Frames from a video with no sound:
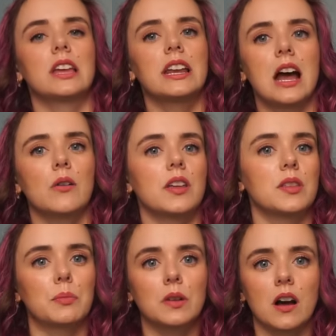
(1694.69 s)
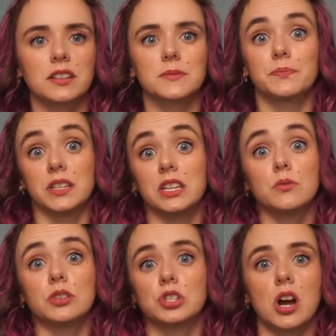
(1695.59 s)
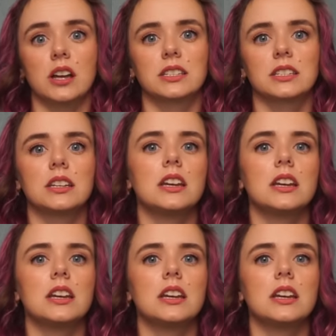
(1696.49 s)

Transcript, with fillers: laid out in the plot. He was shot.